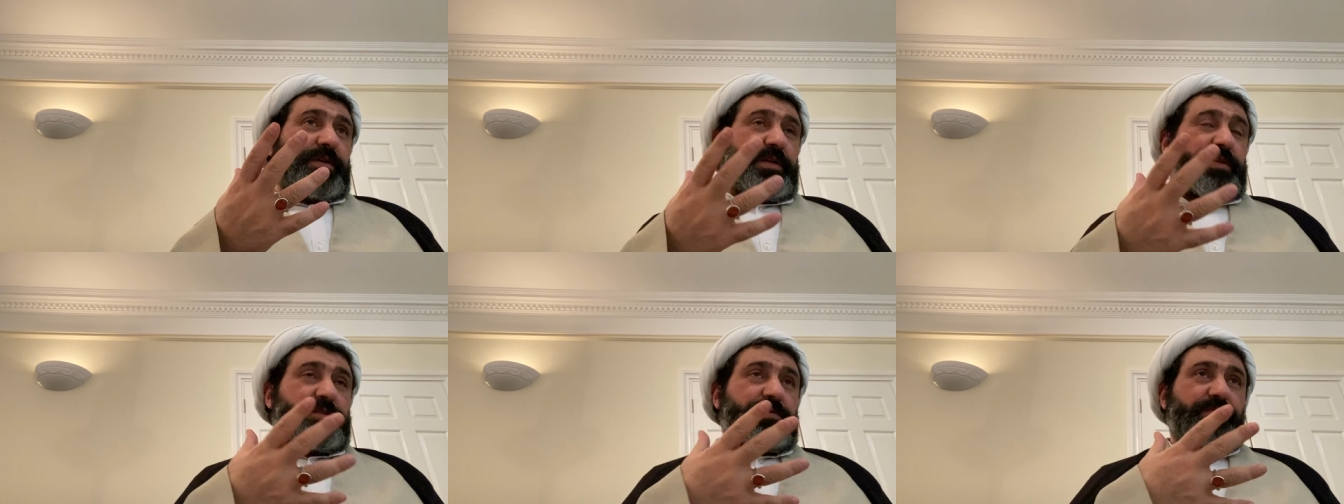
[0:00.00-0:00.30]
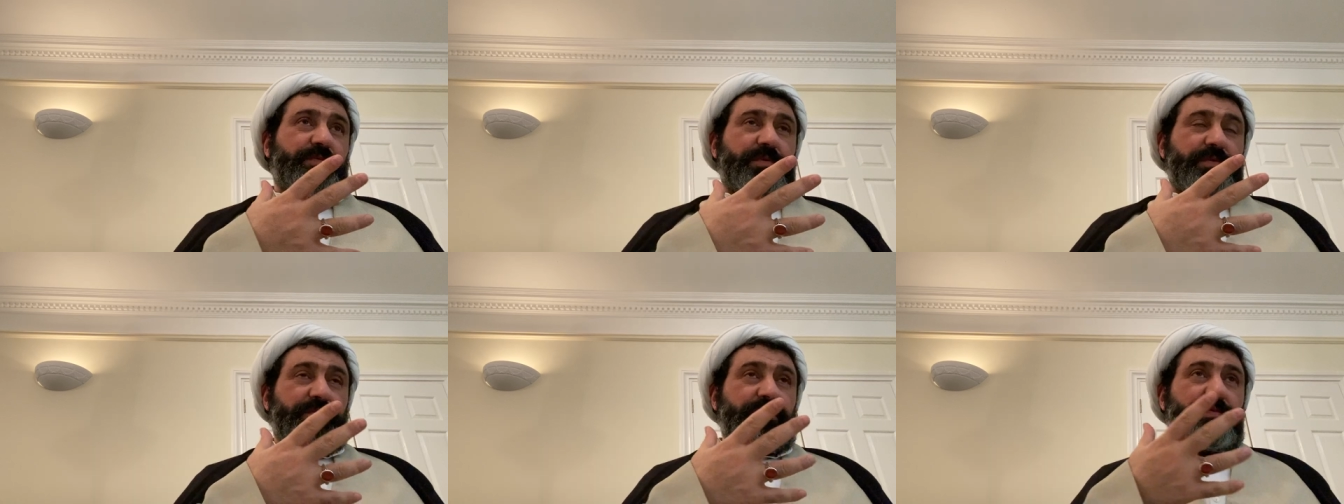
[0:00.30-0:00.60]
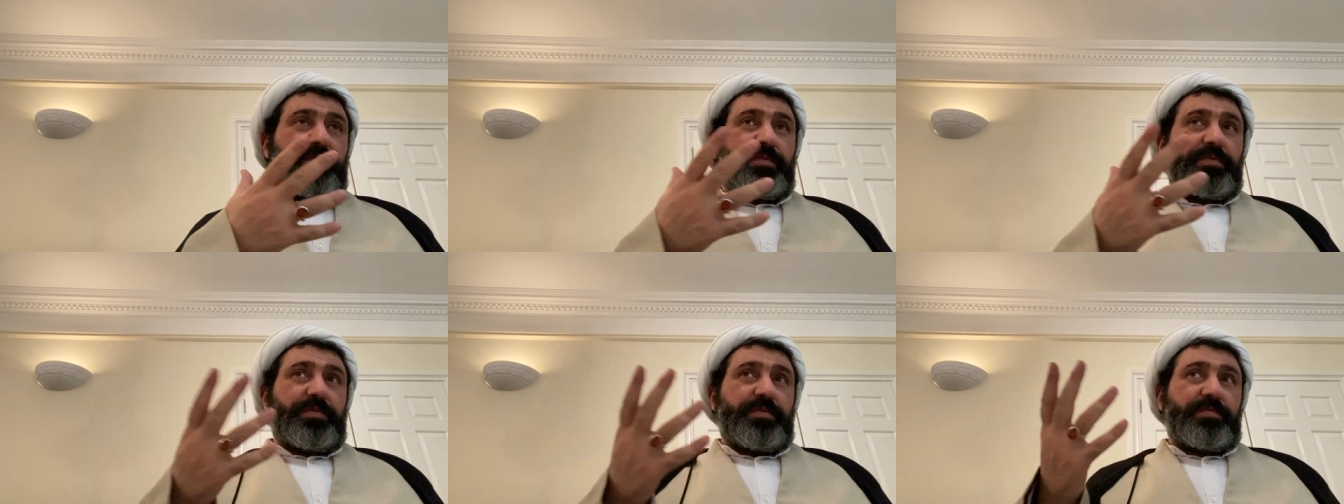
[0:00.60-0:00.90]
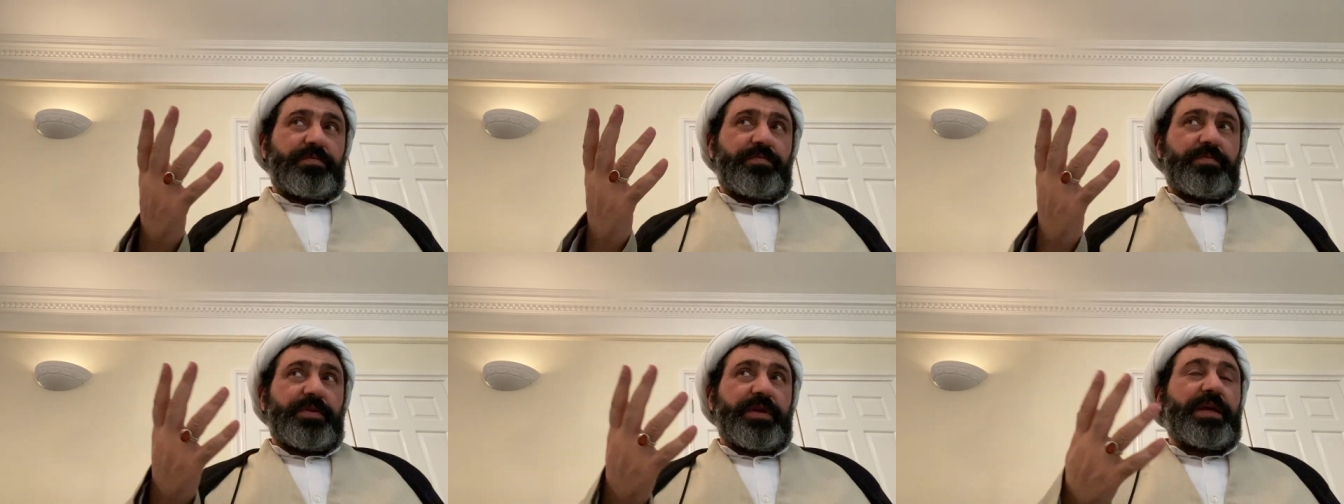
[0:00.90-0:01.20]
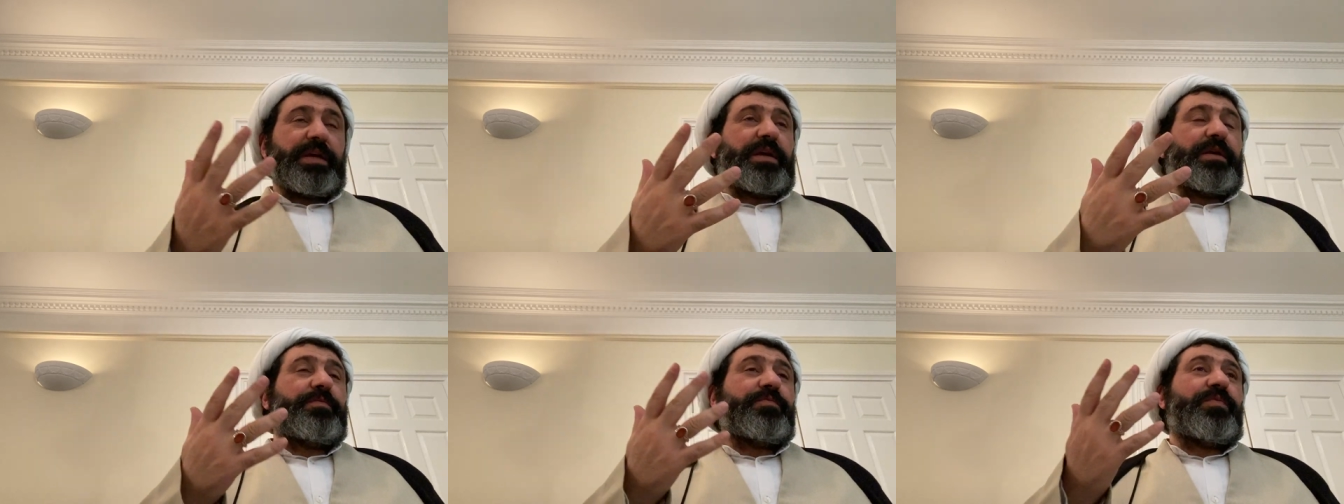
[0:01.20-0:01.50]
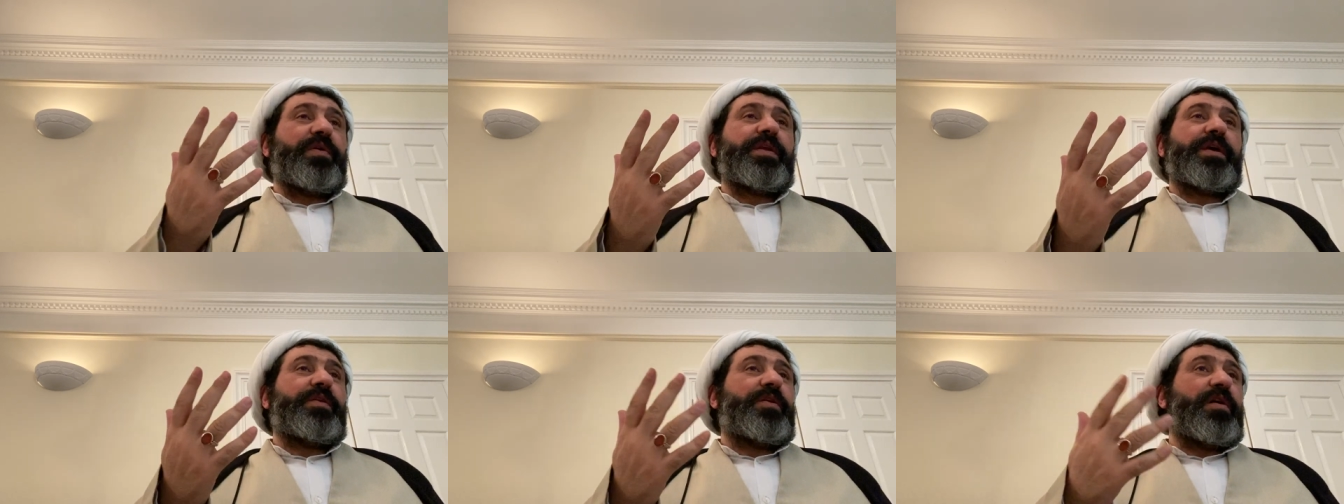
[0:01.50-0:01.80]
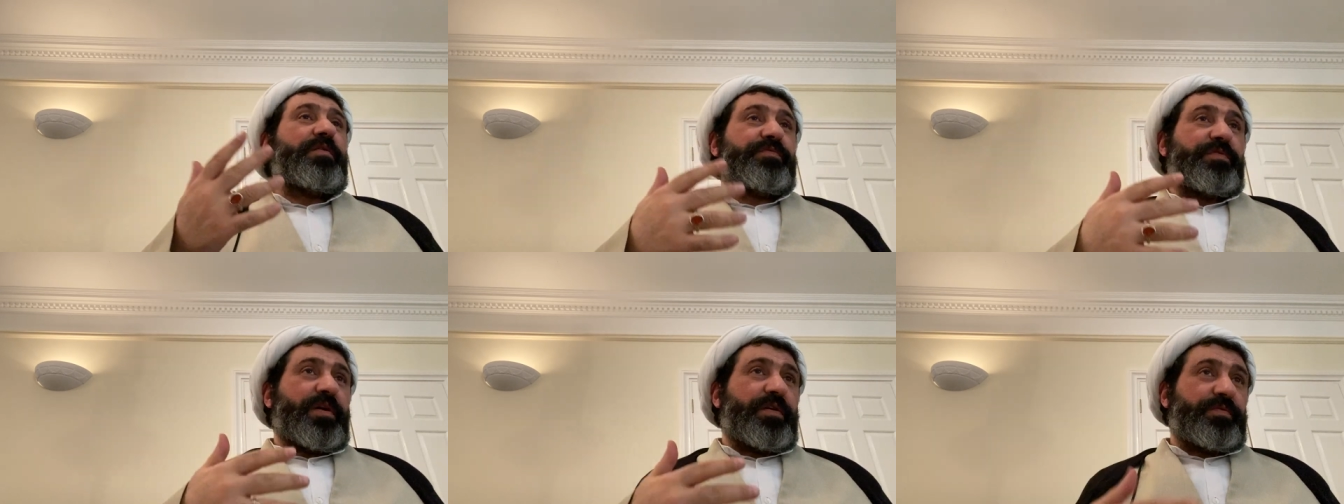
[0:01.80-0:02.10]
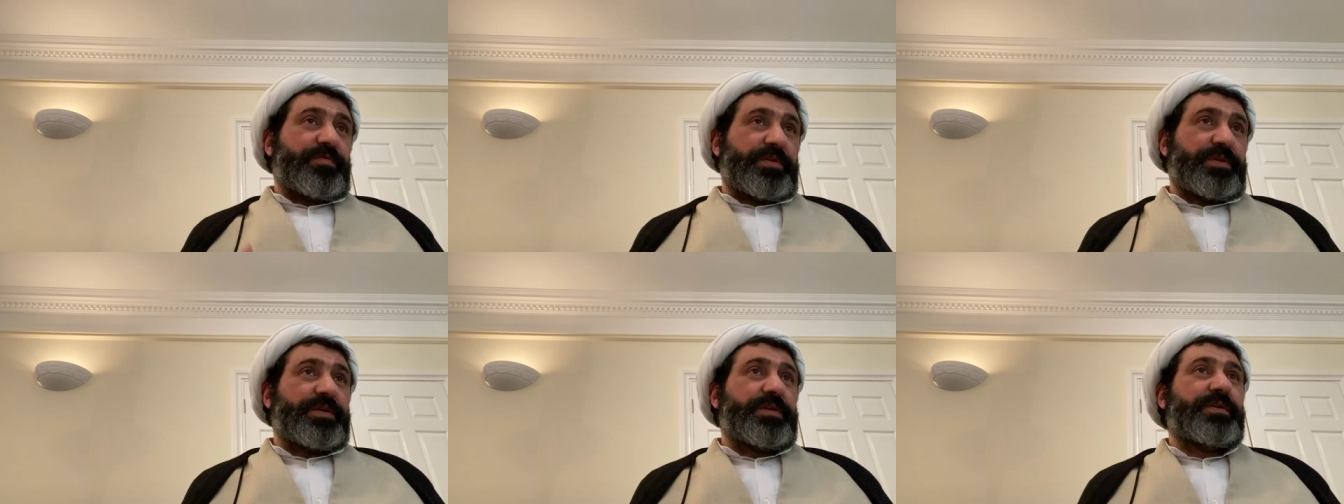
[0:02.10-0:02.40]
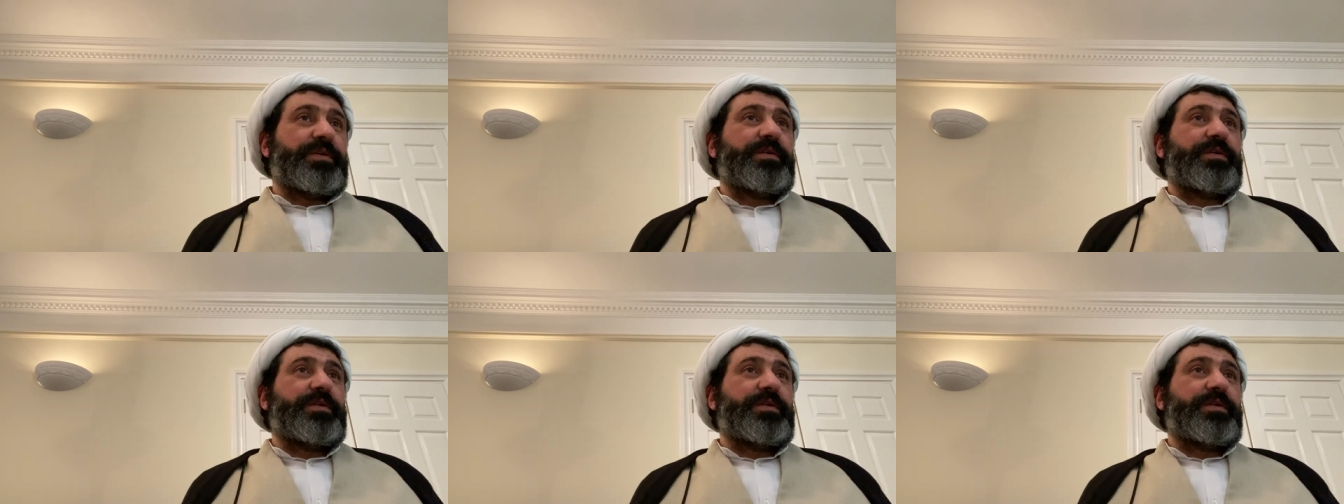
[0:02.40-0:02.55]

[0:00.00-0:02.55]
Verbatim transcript: it's taking one and a half hour